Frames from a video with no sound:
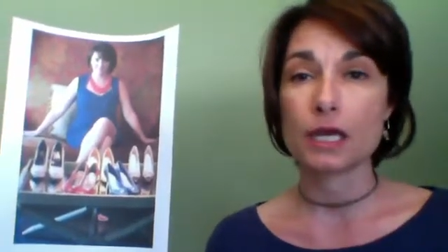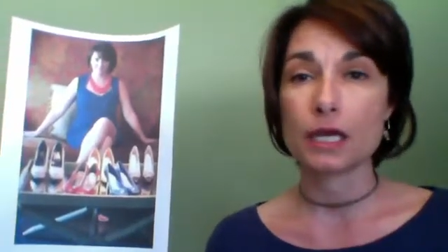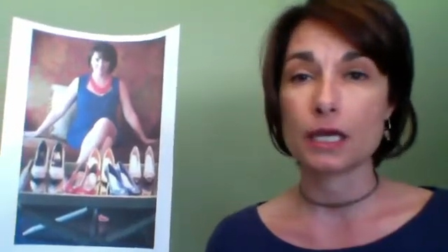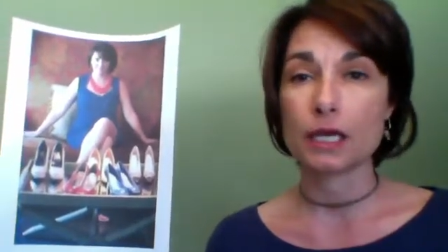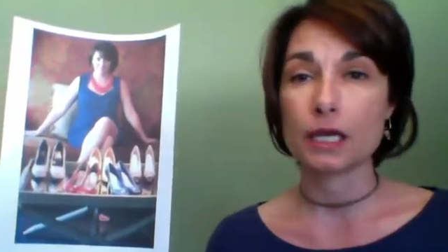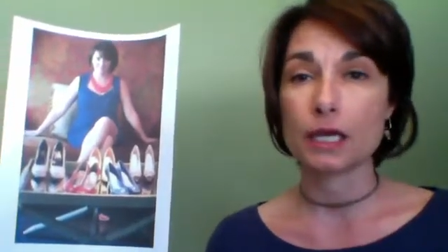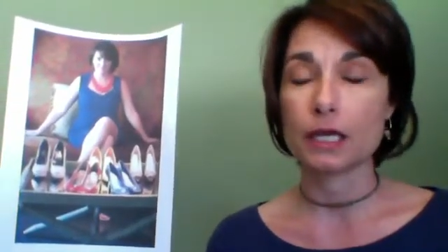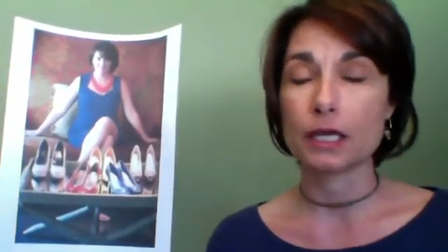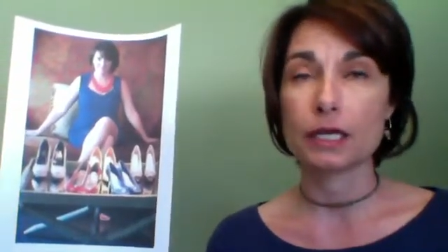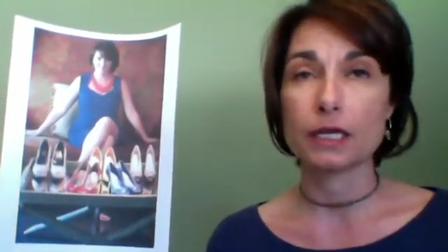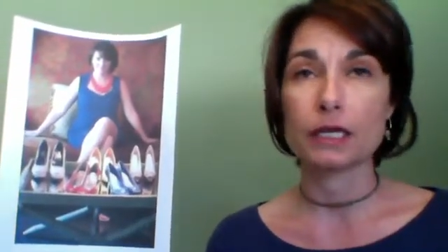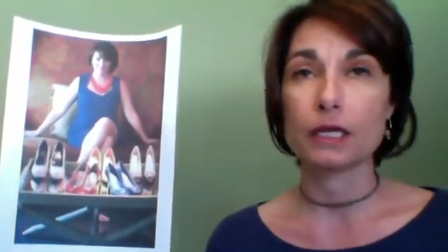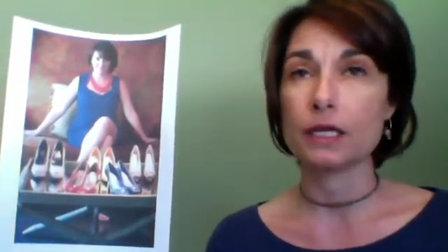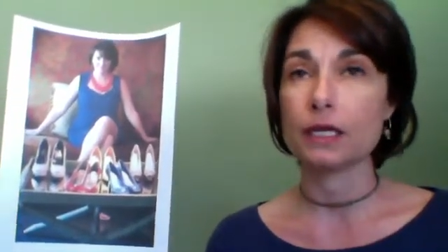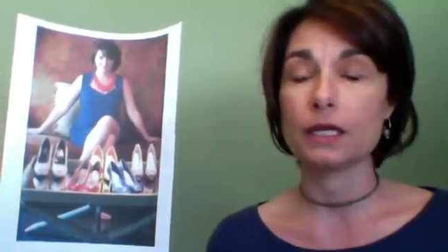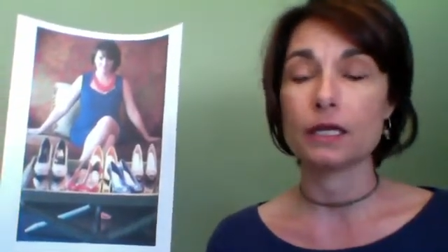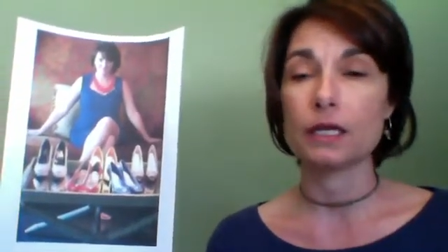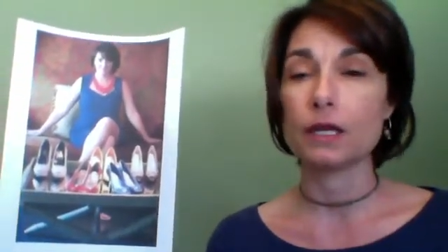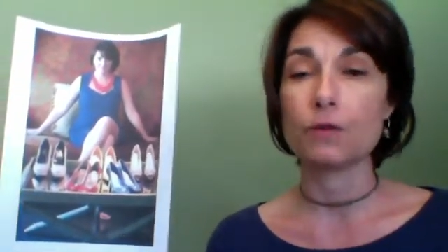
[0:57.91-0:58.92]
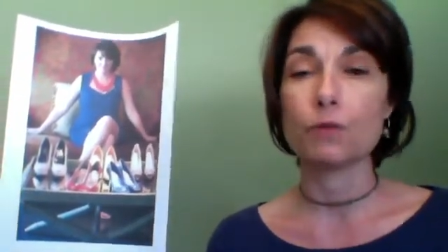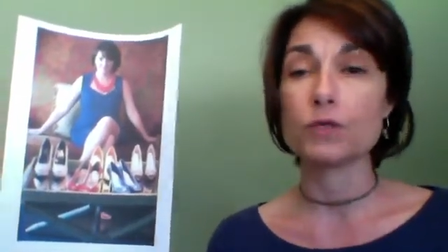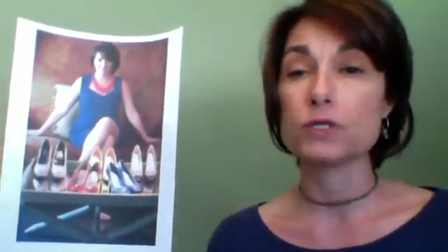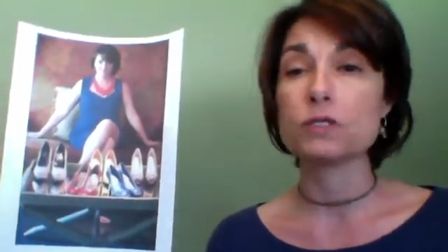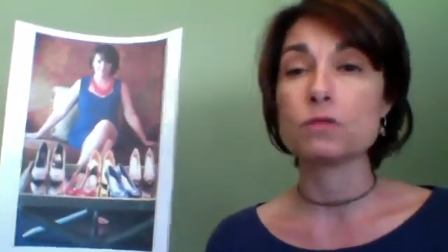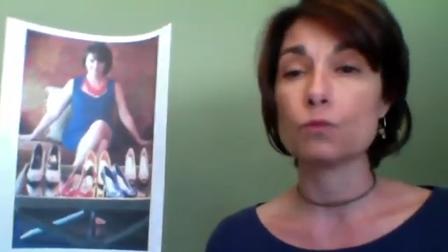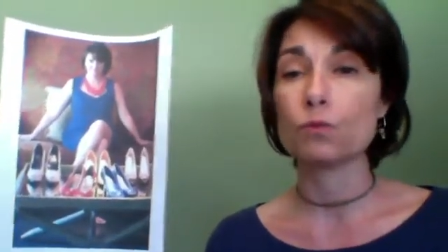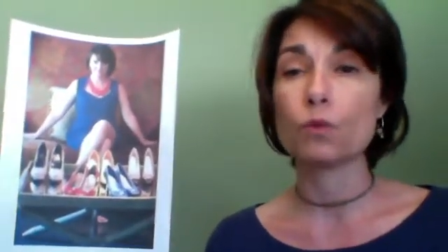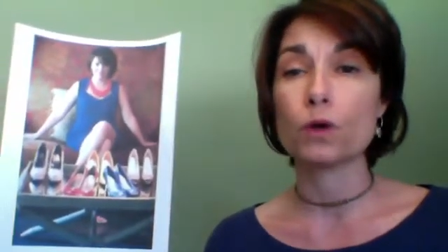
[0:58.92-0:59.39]
it, it,
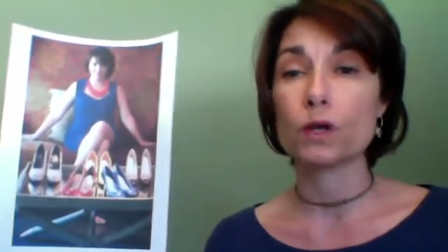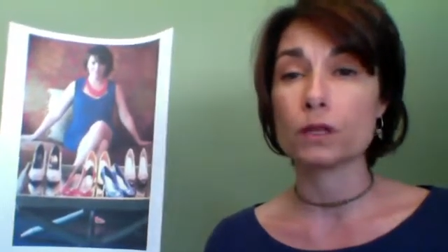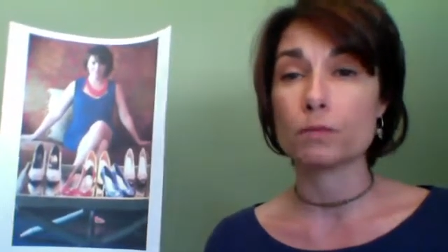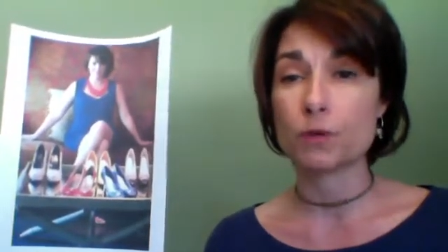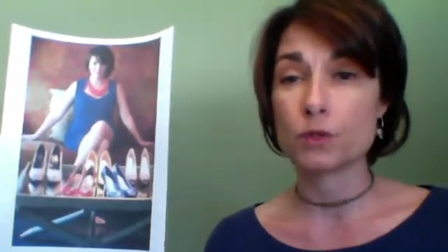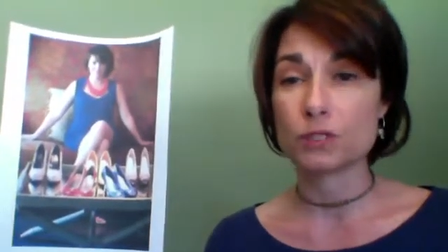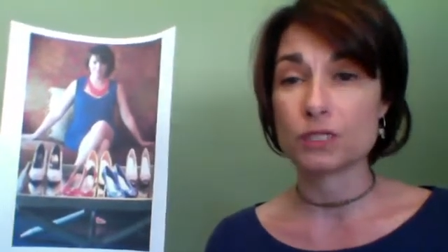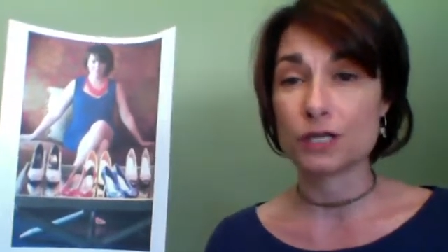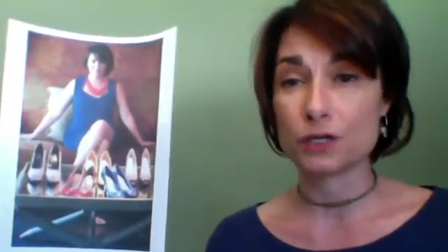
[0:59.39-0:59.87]
was one of the most